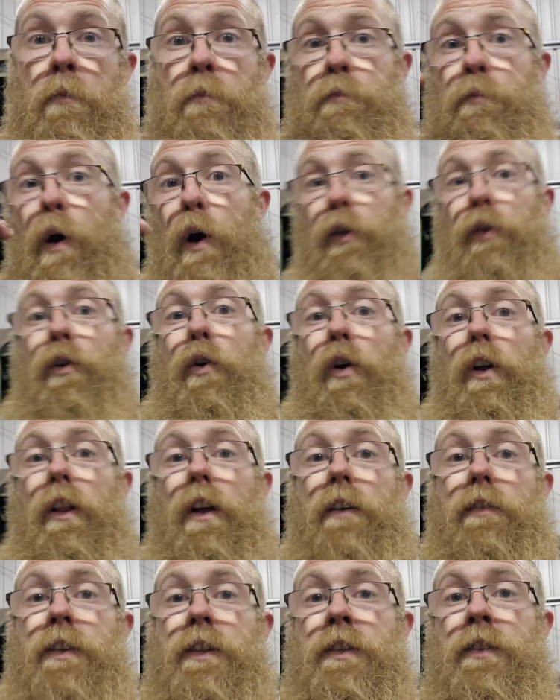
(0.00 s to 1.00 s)
Both
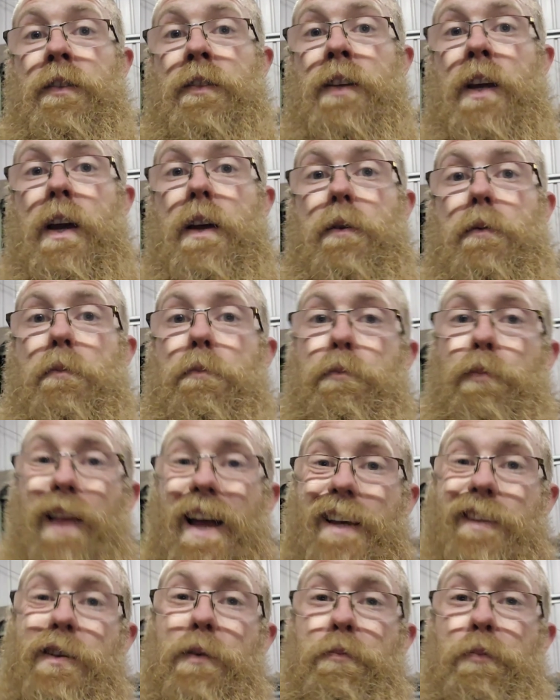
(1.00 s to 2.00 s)
coilovers are set.
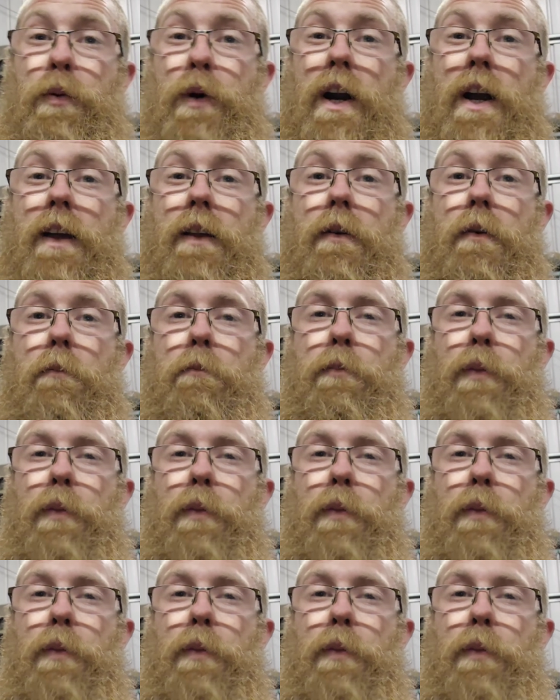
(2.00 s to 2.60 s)
Blake's are bread.